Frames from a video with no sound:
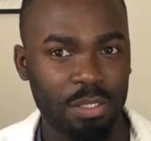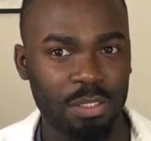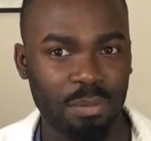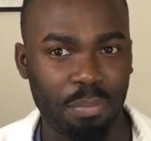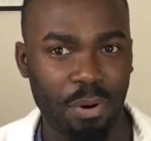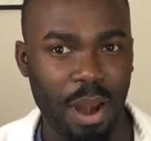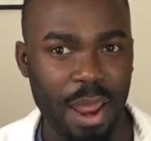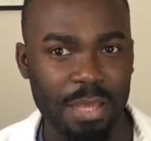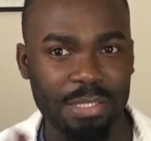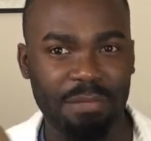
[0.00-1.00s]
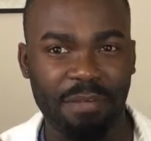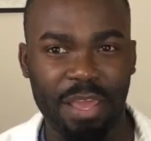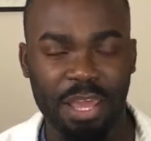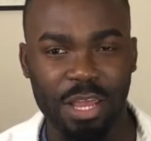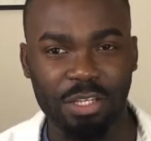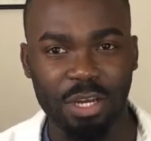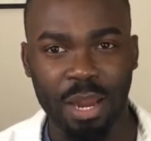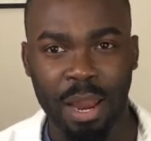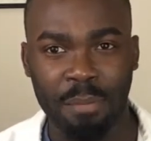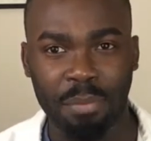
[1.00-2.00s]
surprise vacation
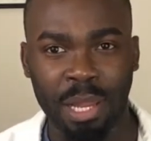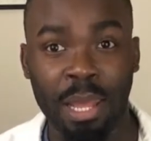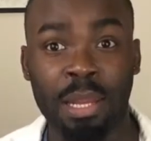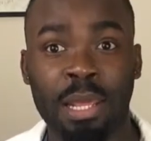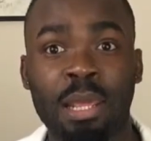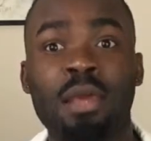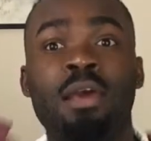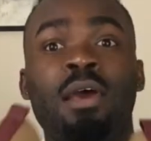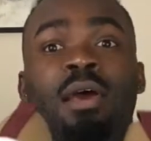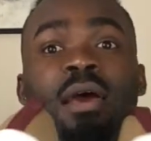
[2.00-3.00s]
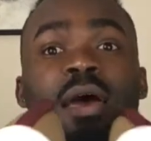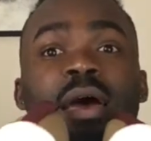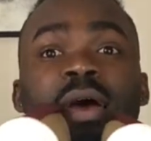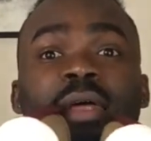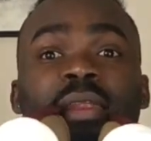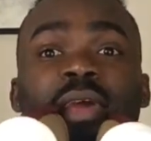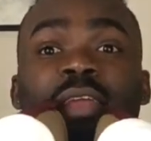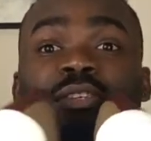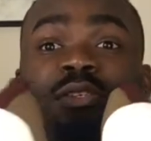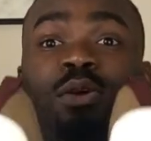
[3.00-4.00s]
that I'm planning. And
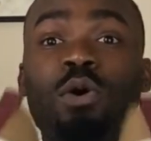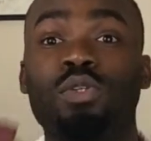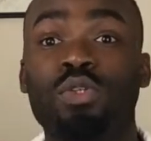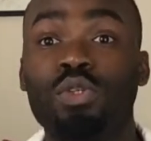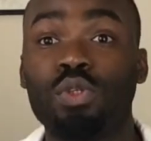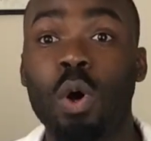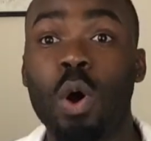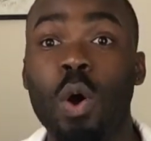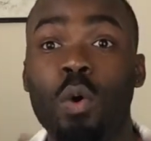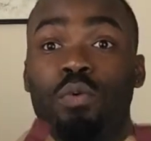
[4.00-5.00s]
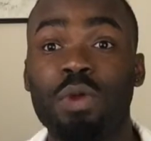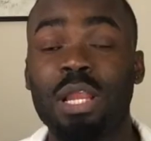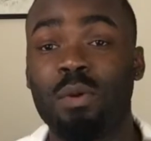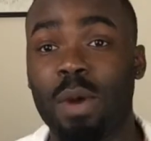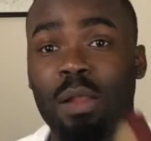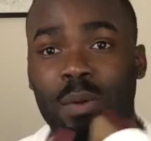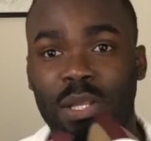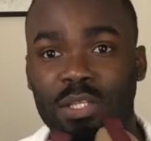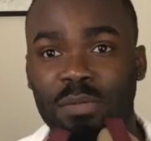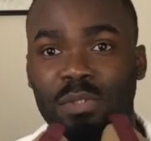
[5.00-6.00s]
it just goes so really well with
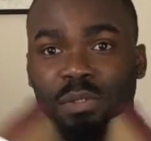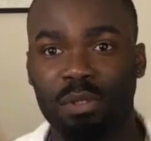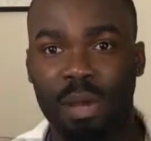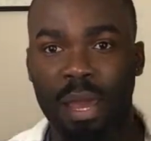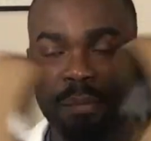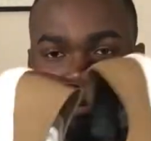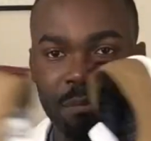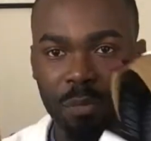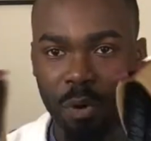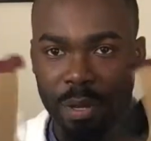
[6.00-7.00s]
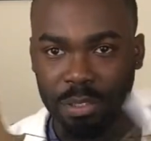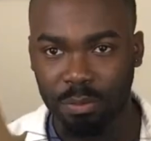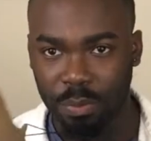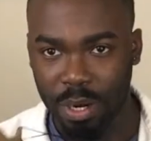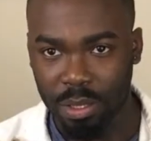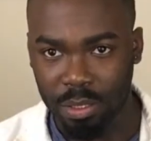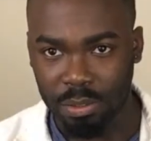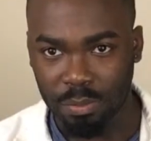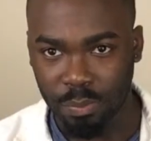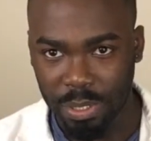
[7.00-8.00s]
the jumpsuit. So I'm going to wear
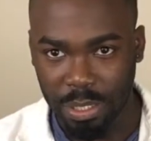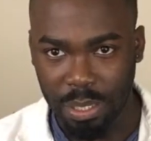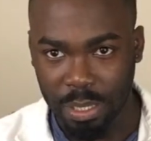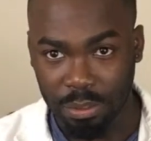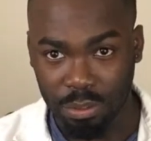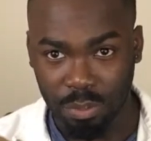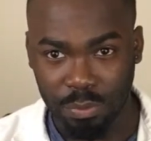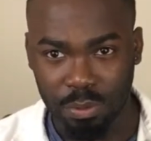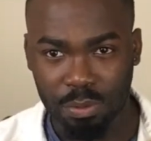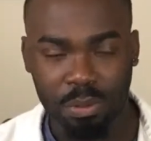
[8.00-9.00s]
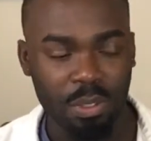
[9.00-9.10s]
this with that jumpsuit.